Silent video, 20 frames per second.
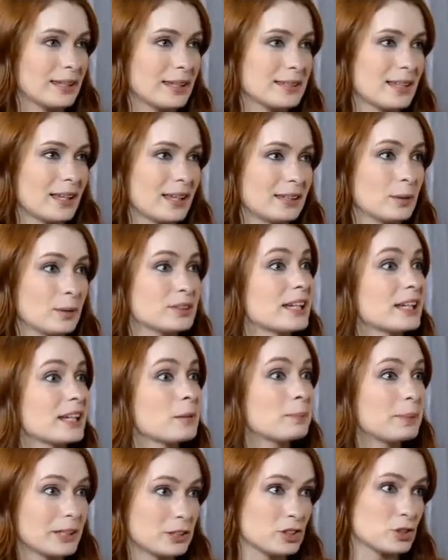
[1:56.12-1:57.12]
and they said they were taking
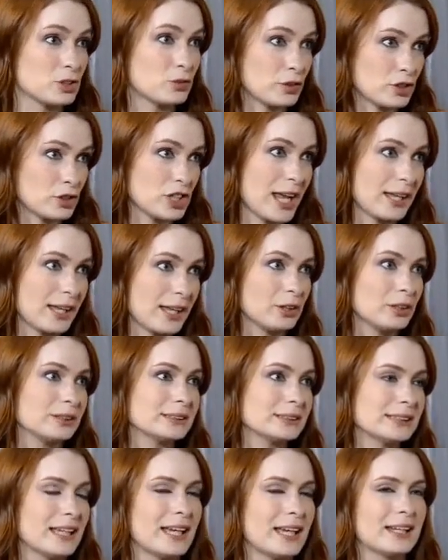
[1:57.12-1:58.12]
pitches for
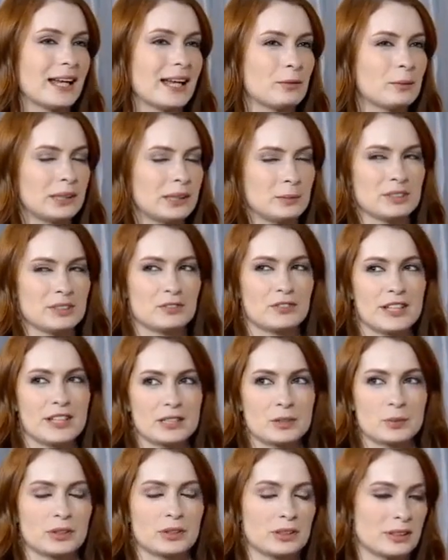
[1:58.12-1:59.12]
channels, and I really was
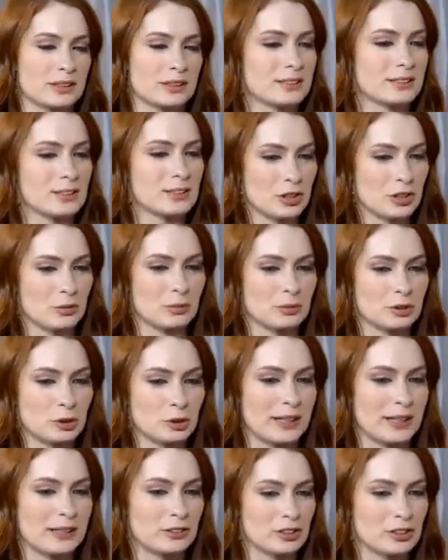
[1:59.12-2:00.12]
faced with a decision: do
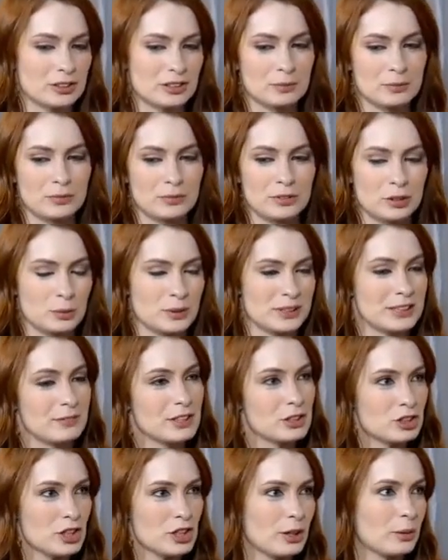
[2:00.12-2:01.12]
I just do a
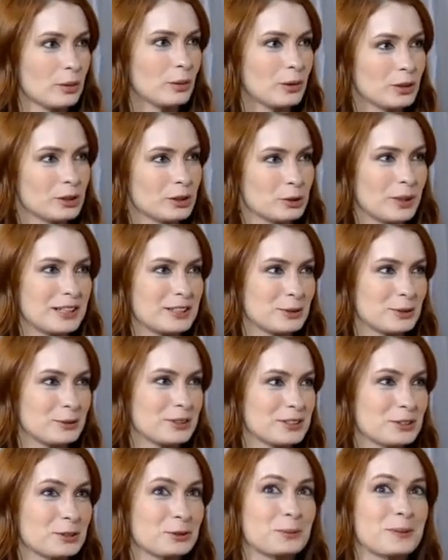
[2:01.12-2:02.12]
TV show, or do I do
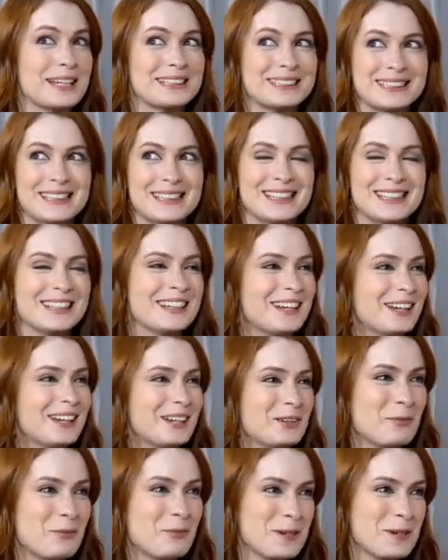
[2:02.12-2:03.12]
this crazy,
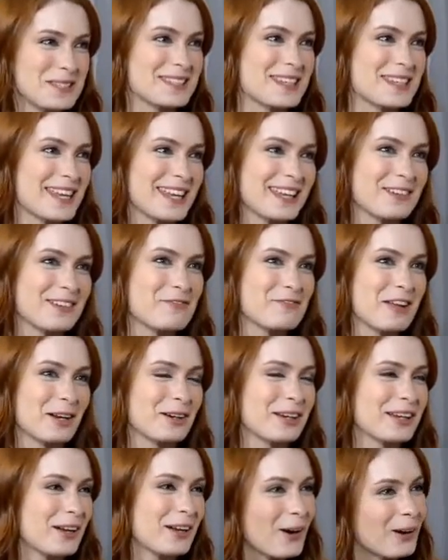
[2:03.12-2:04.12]
risky,
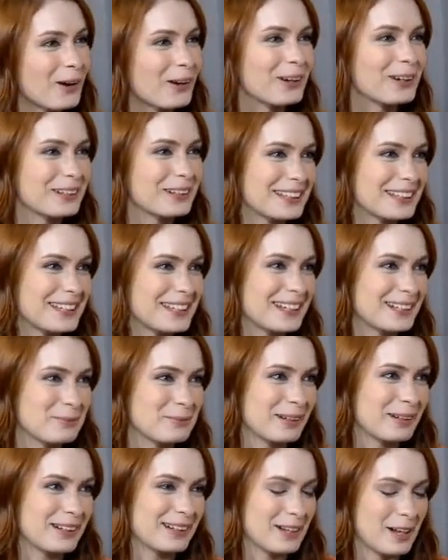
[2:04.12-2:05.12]
very hard thing
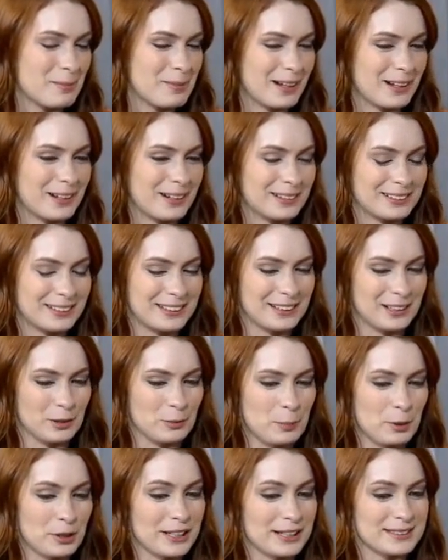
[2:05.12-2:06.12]
about
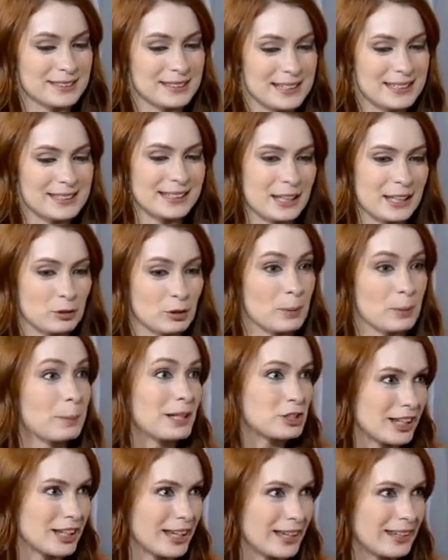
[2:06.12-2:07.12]
putting a slate together and
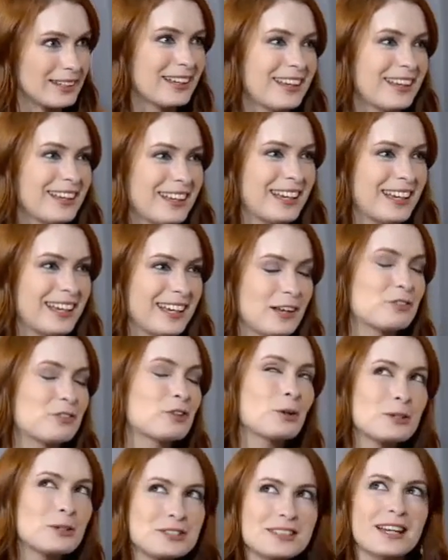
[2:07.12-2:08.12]
pitching it? And of
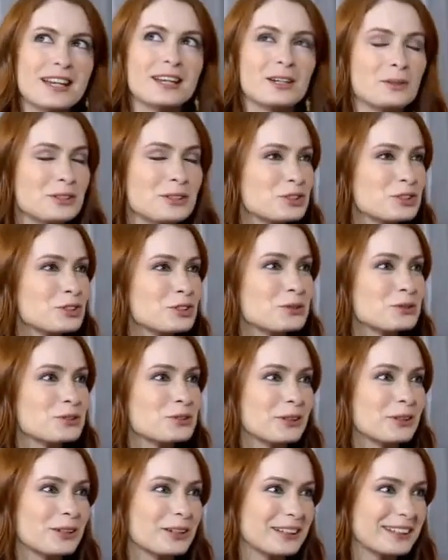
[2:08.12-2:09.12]
course, I always choose
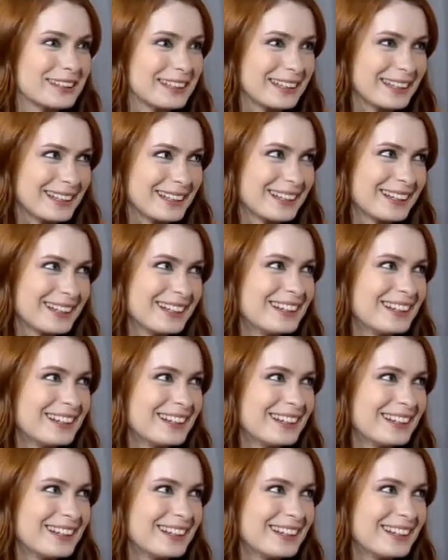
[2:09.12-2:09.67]
the hard thing.